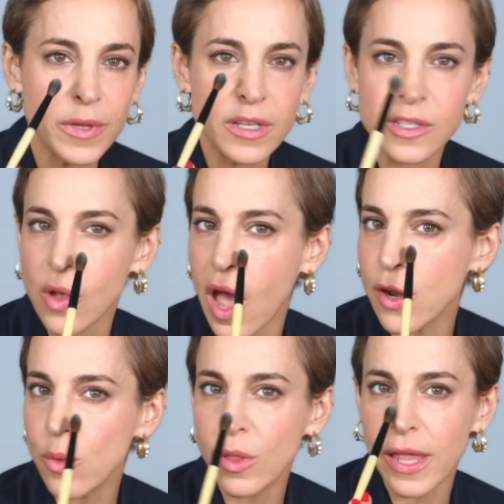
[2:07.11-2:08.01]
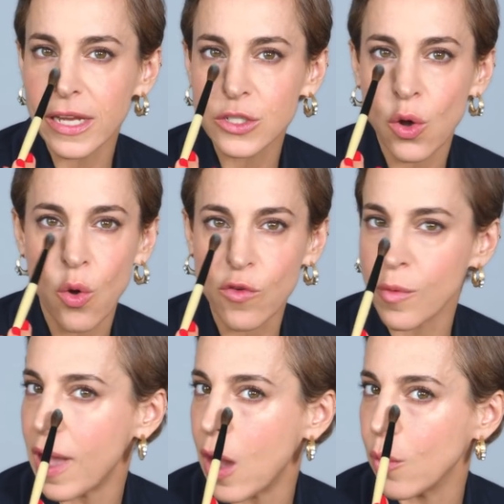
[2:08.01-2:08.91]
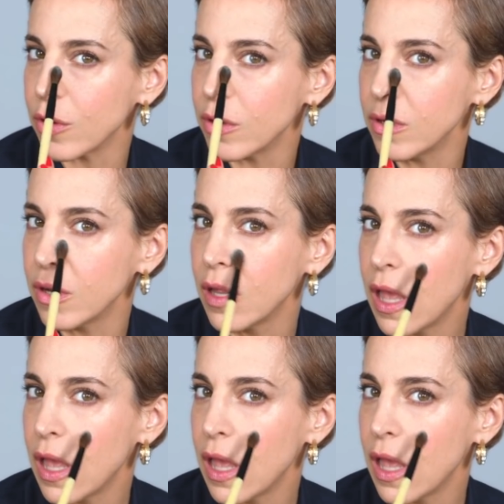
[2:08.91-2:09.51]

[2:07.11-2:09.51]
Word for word: because I don't like to over powder.